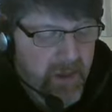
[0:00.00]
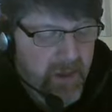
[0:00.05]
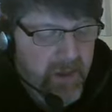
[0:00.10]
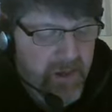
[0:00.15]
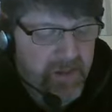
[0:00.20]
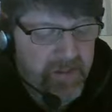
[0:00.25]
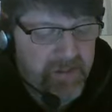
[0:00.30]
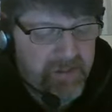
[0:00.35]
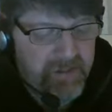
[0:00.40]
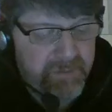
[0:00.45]

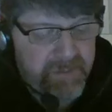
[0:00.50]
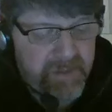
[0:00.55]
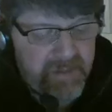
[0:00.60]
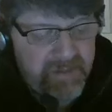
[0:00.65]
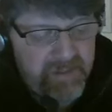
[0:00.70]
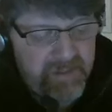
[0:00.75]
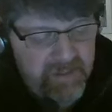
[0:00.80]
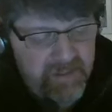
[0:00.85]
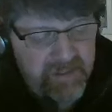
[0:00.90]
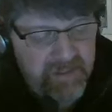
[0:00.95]
And this is
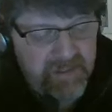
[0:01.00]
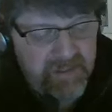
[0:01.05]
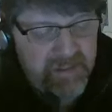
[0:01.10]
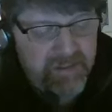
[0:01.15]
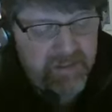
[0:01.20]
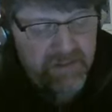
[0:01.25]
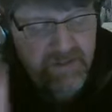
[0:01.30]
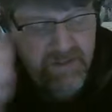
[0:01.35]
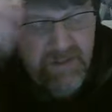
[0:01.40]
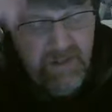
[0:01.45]
basically
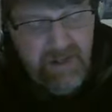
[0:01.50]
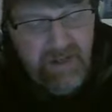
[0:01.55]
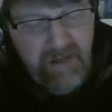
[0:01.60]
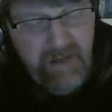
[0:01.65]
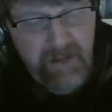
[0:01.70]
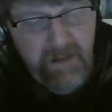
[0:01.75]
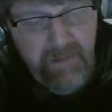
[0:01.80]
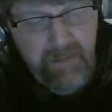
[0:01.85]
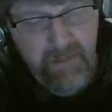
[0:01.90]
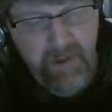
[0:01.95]
just
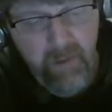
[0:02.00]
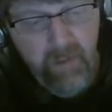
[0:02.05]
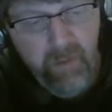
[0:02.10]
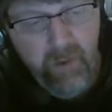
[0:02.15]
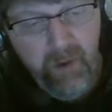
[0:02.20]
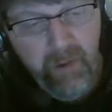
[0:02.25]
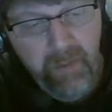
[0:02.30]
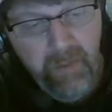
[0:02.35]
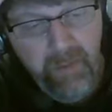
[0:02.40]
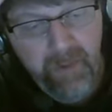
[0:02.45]
a
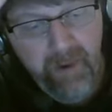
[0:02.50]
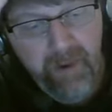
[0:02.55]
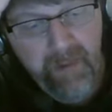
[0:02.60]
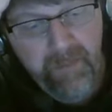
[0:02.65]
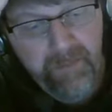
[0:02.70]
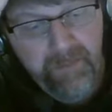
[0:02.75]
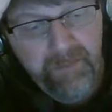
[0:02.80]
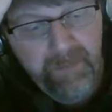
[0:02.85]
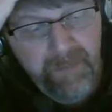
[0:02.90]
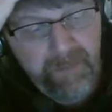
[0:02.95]
word
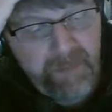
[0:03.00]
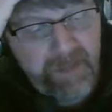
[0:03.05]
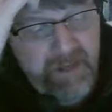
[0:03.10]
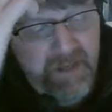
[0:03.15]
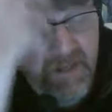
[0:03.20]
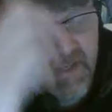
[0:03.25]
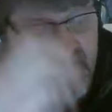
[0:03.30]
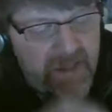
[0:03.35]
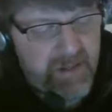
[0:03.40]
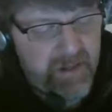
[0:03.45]
prompt
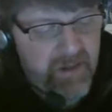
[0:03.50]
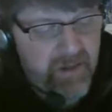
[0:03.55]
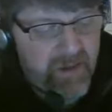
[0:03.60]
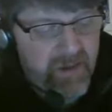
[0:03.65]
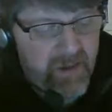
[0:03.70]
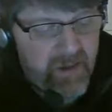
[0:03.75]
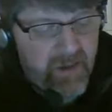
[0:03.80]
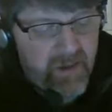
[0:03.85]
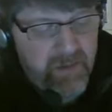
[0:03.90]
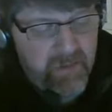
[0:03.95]
I did
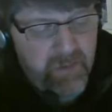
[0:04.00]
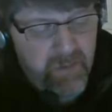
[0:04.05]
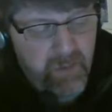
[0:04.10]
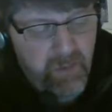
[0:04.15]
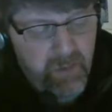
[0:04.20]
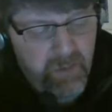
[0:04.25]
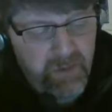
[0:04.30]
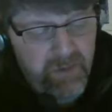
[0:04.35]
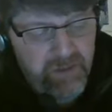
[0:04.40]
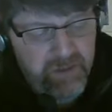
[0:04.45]
for the
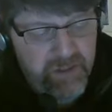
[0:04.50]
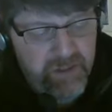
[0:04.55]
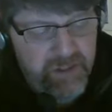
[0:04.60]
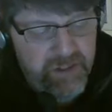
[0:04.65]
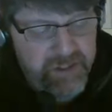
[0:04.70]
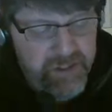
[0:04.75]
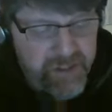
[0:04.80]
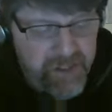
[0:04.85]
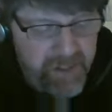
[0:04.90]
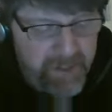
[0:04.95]
word
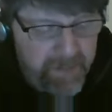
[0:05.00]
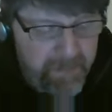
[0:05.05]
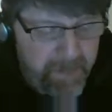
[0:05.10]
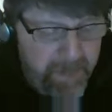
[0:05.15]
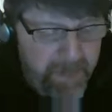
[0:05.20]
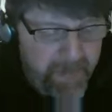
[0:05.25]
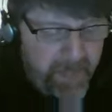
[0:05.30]
sunshine.